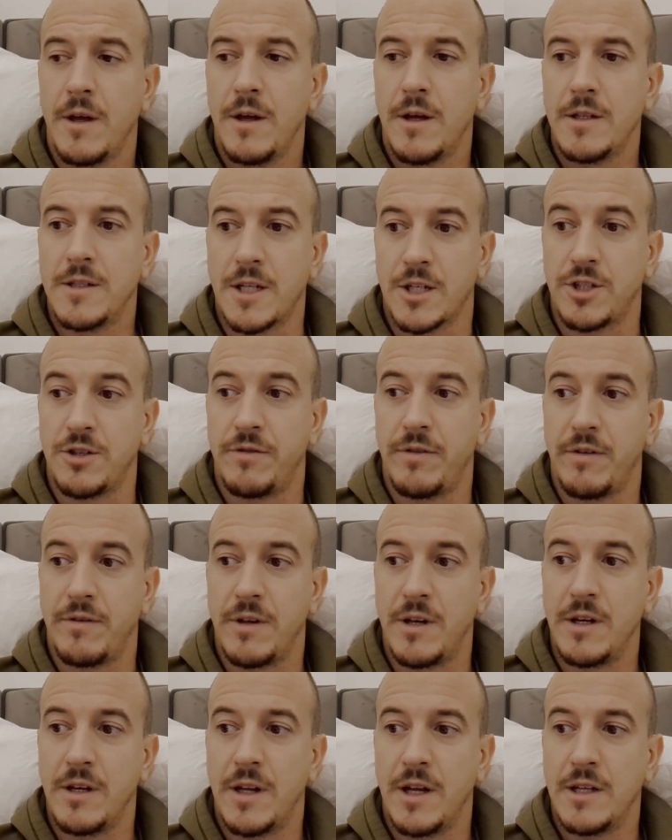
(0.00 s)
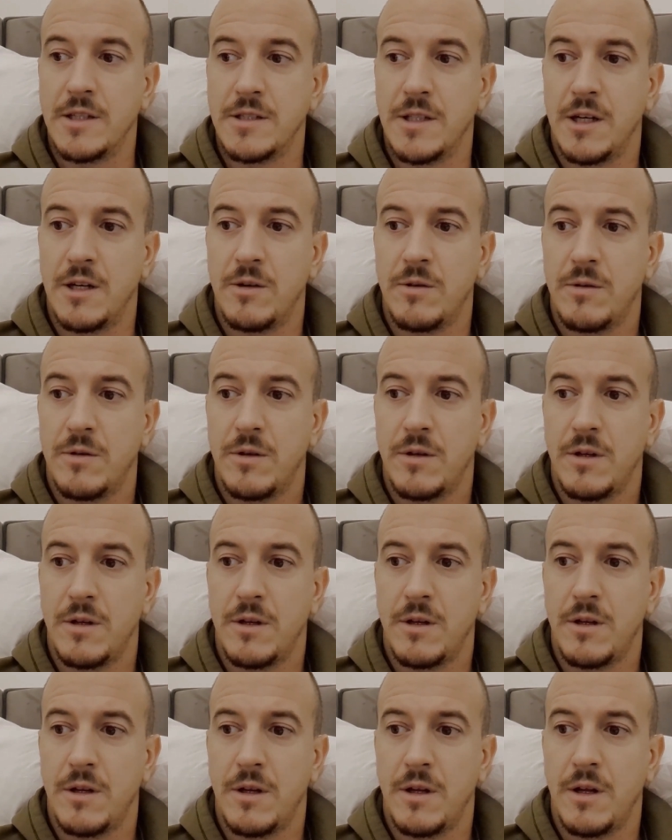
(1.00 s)
It's actually 15 days now,
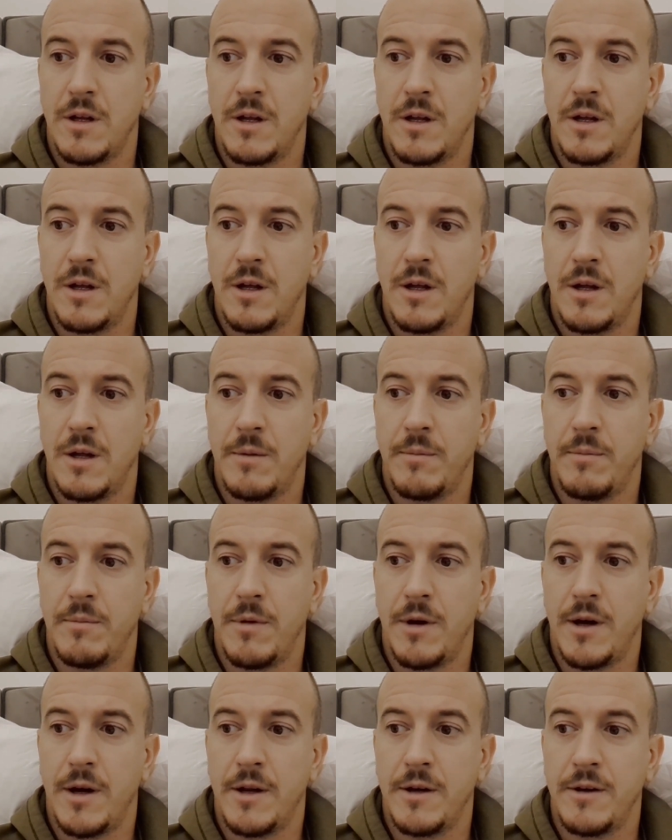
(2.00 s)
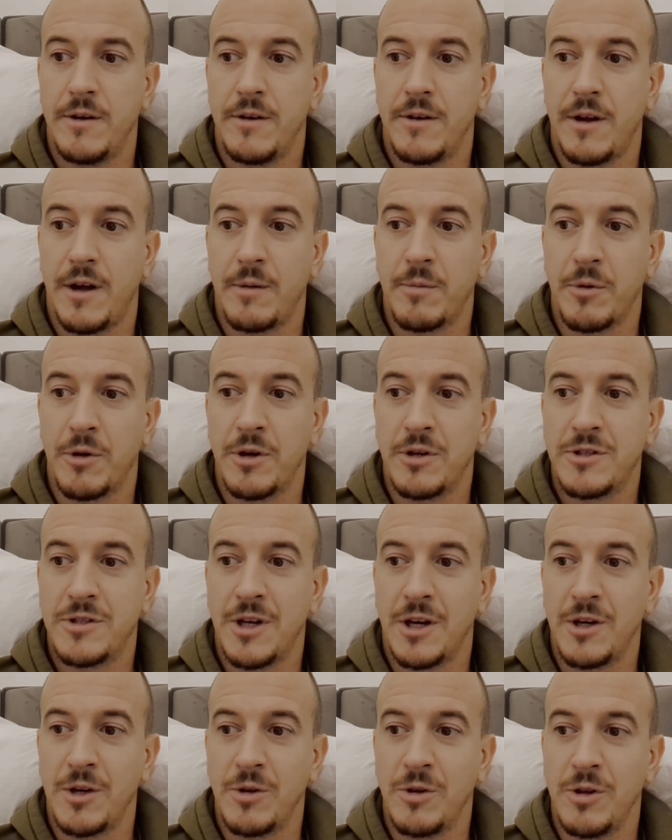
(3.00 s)
and I'm going to
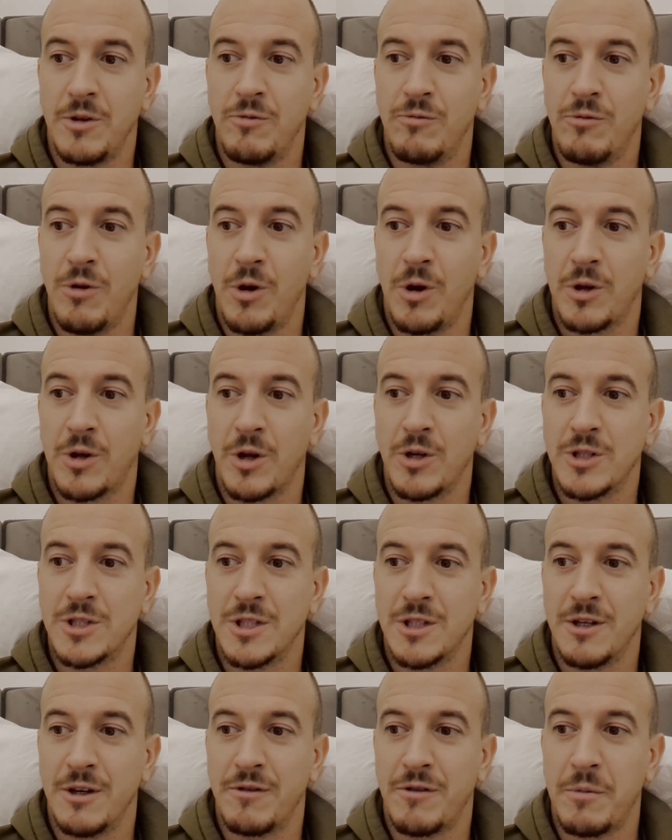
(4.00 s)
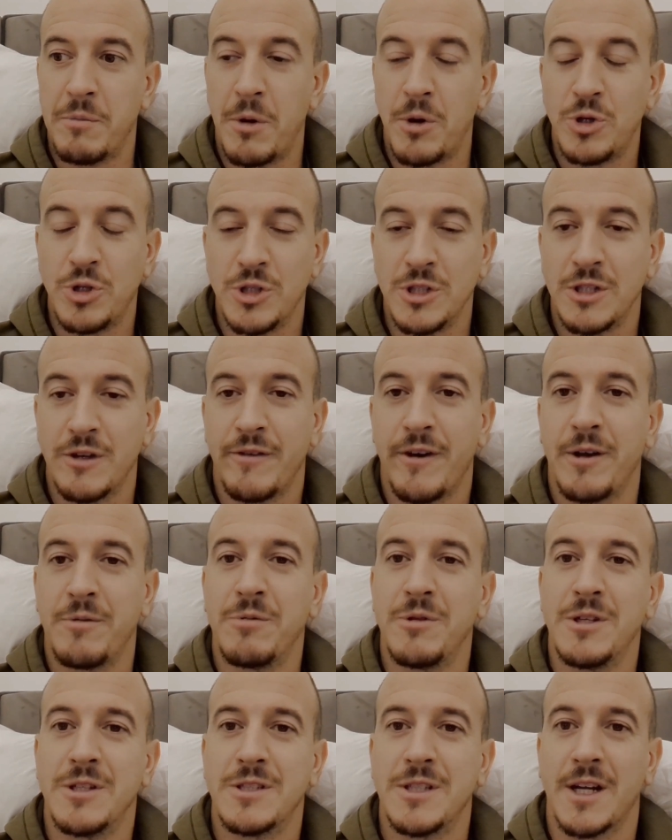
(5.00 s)
tell you the roller coaster of emotions I've had with
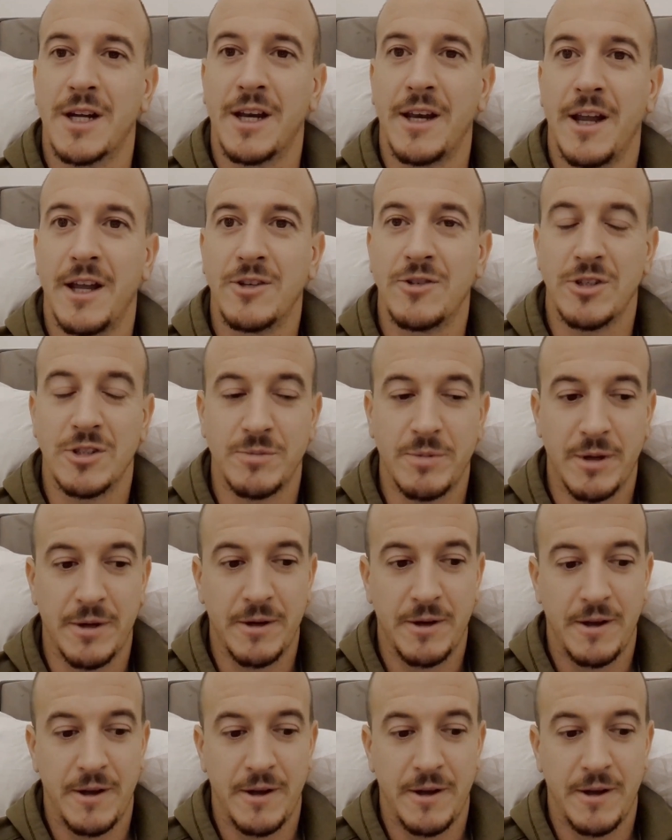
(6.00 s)
this second hair transplant.